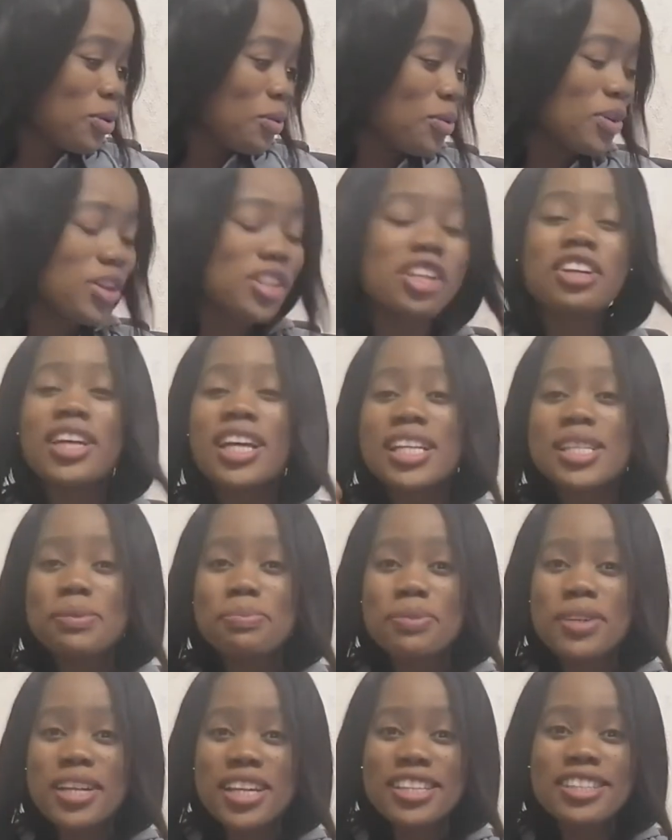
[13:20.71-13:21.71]
without
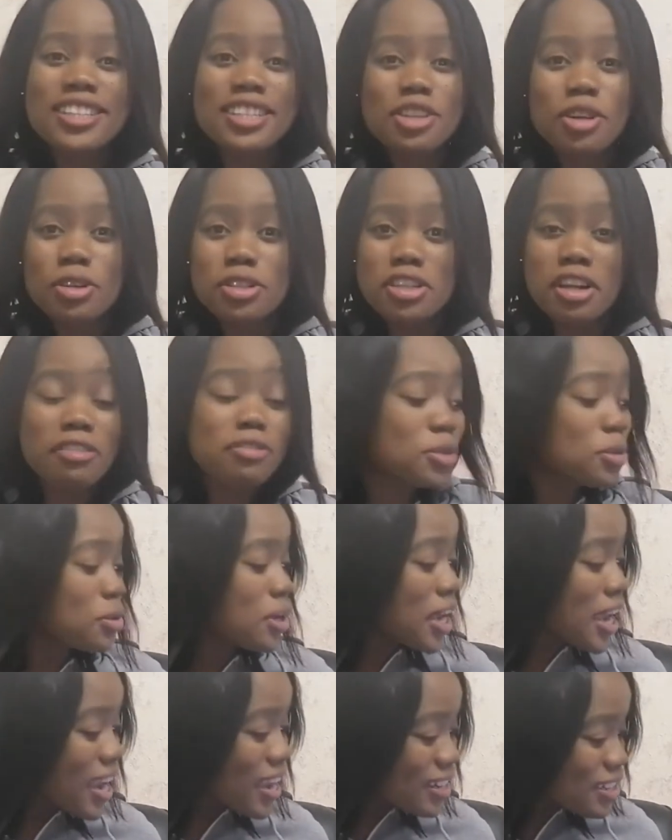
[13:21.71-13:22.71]
explaining yourself to
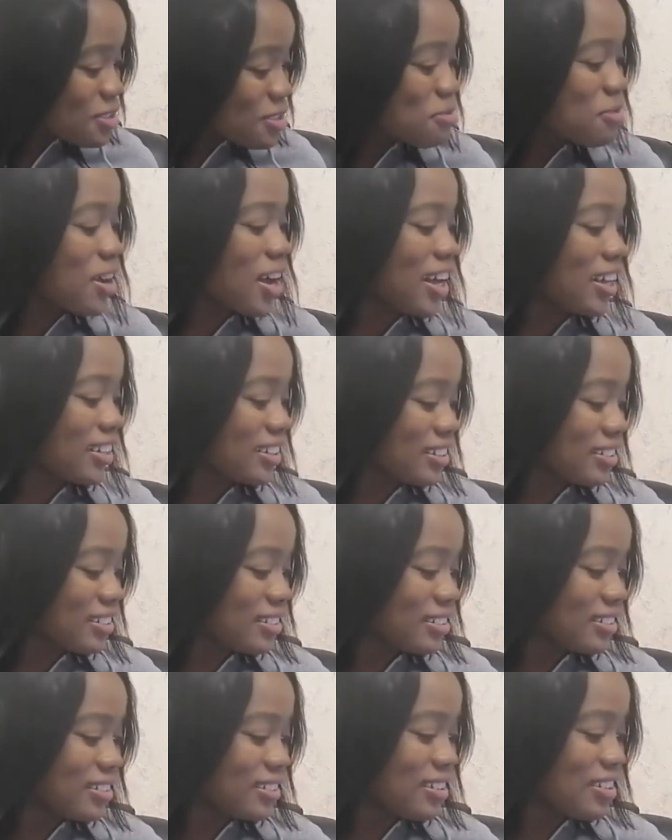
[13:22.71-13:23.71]
anyone,
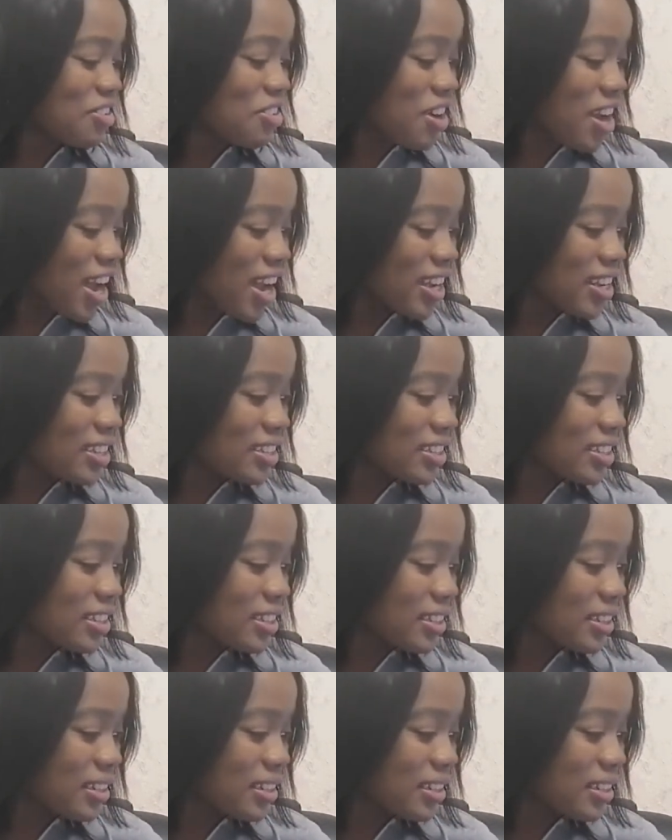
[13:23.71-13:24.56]
right?